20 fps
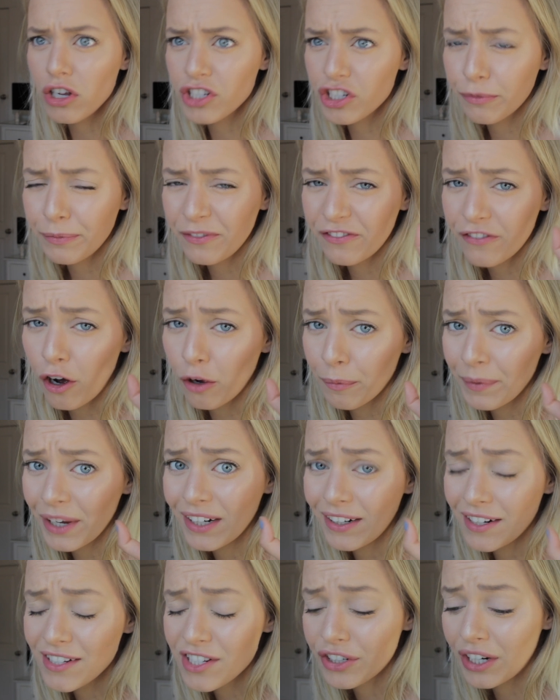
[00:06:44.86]
Also, follow me
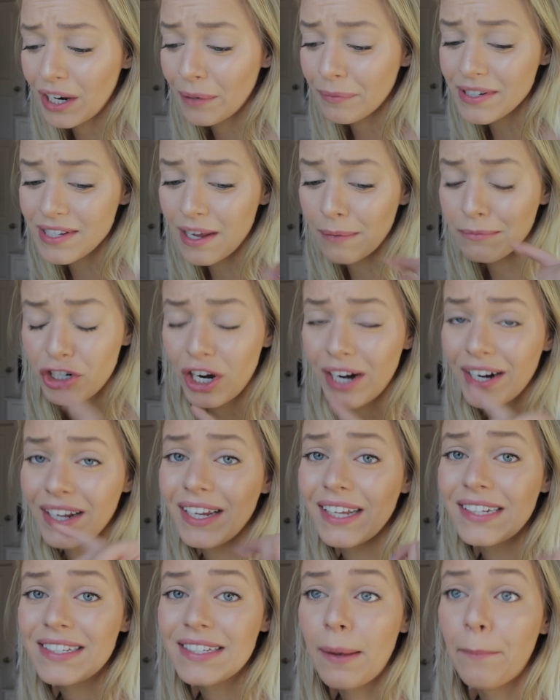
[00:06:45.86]
on Instagram because I'm trying to
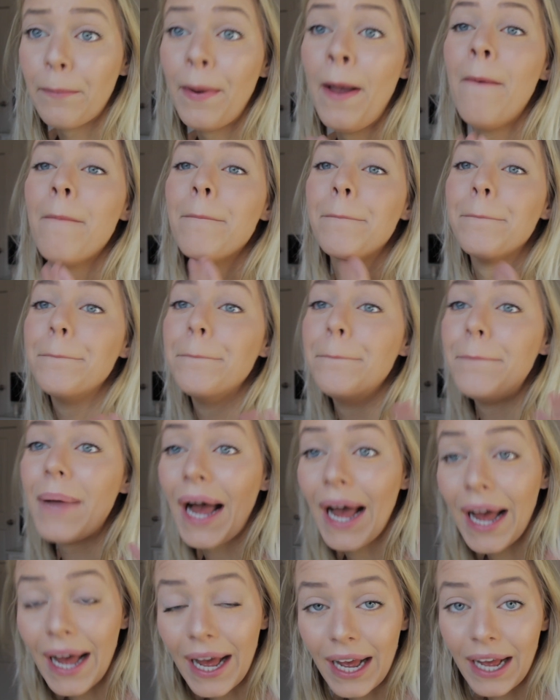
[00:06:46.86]
get some
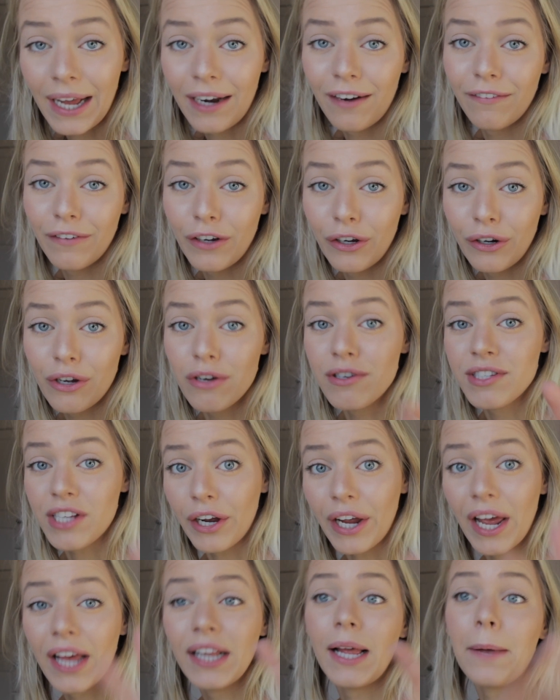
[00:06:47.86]
bad photos.
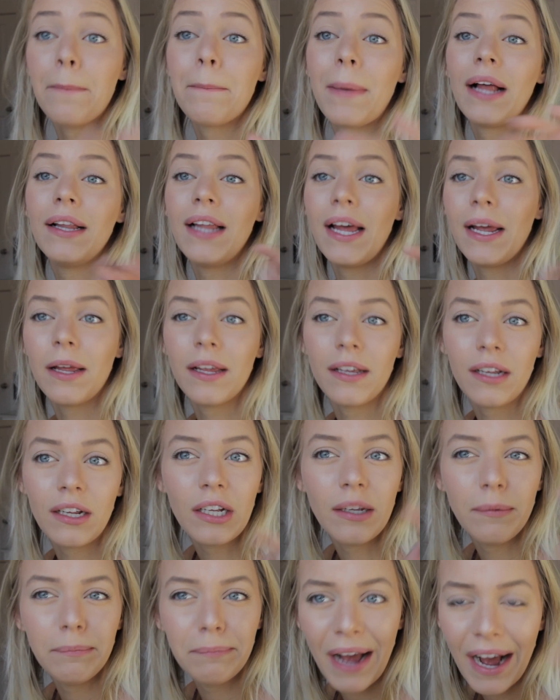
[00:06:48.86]
Okay, like like
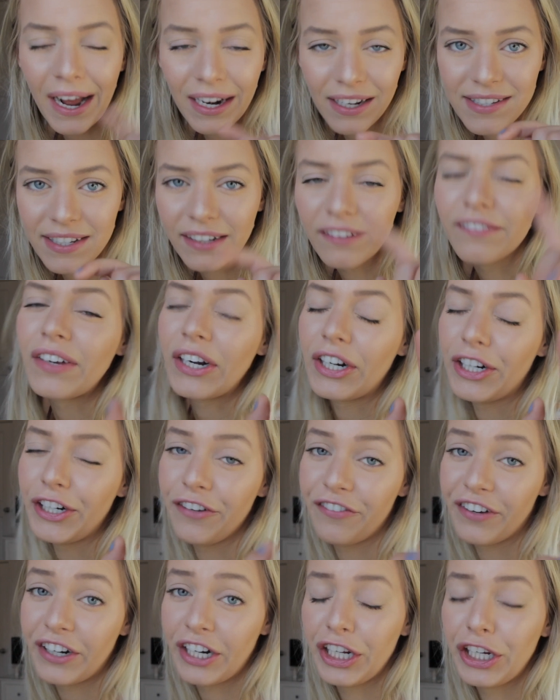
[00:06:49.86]
bad isn't
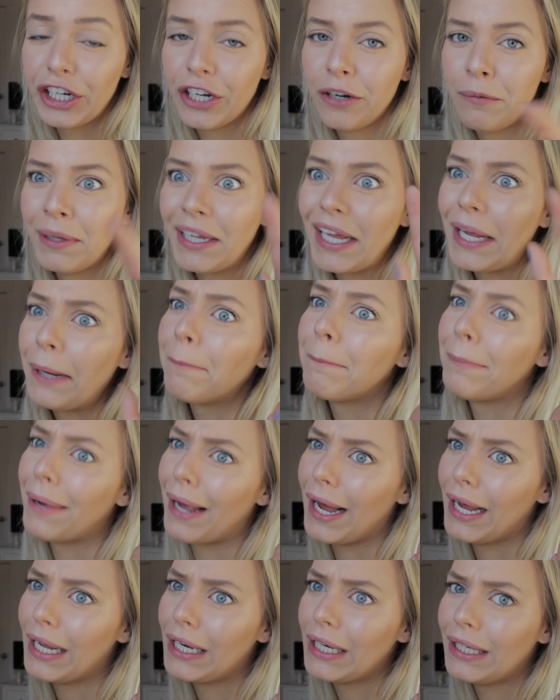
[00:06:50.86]
very, very good, but like
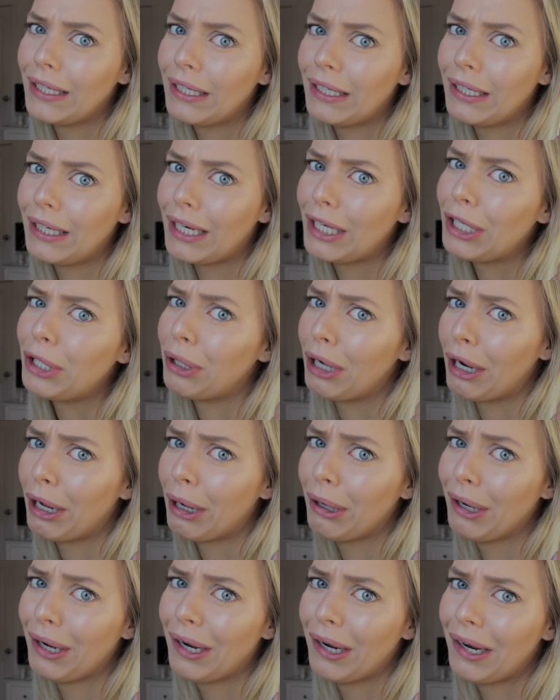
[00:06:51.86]
bad. Like, you
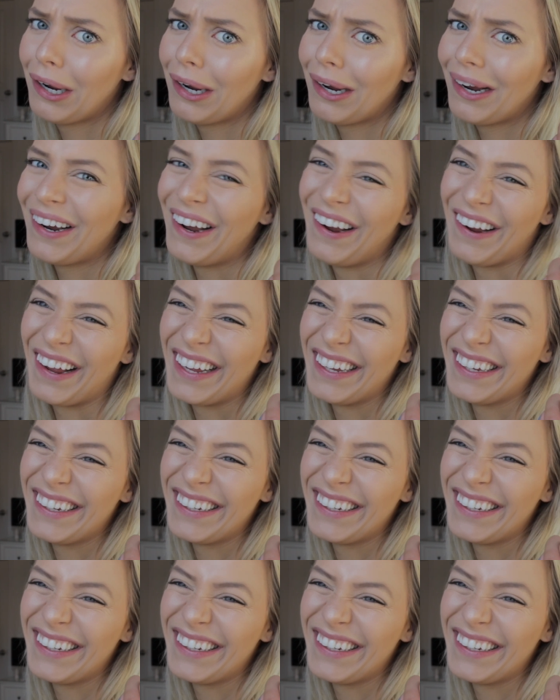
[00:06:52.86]
know. Okay.